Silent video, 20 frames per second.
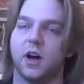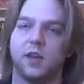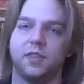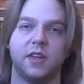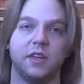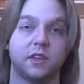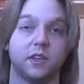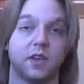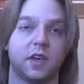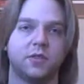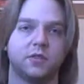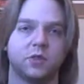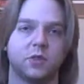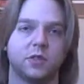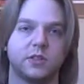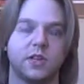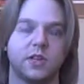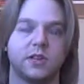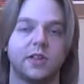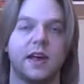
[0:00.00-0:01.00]
They love
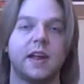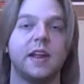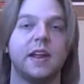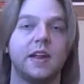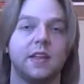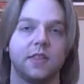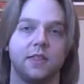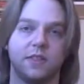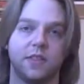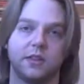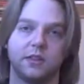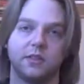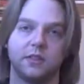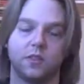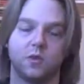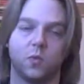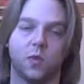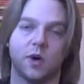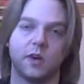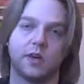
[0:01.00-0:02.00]
drinks like that. This is
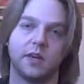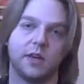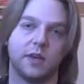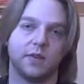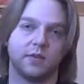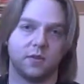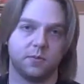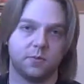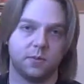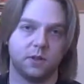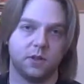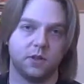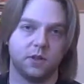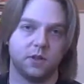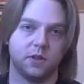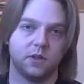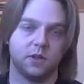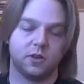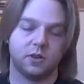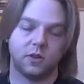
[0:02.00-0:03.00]
the wine to give them.
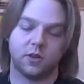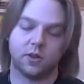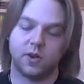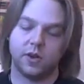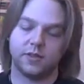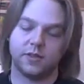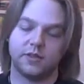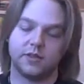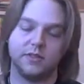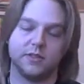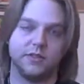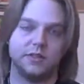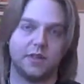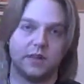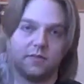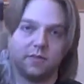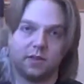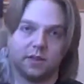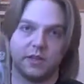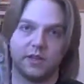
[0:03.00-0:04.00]
All right, this is
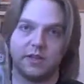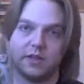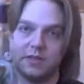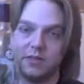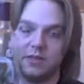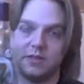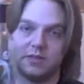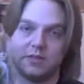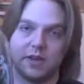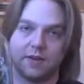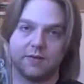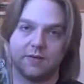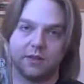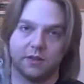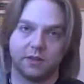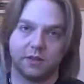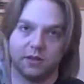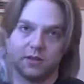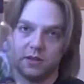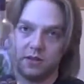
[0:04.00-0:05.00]

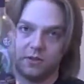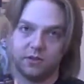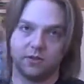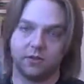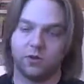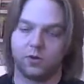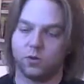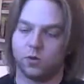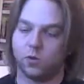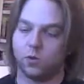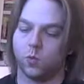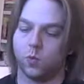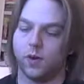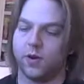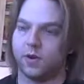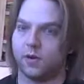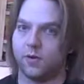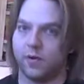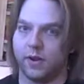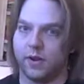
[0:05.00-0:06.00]
definitely your
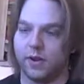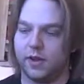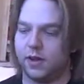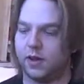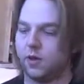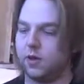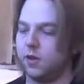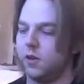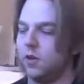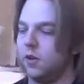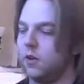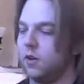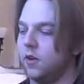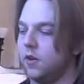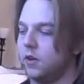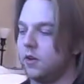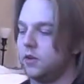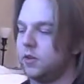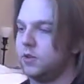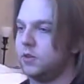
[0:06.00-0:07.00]
winner right here.
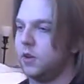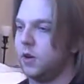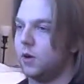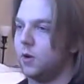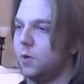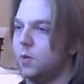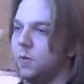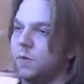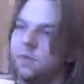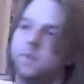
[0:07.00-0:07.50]
So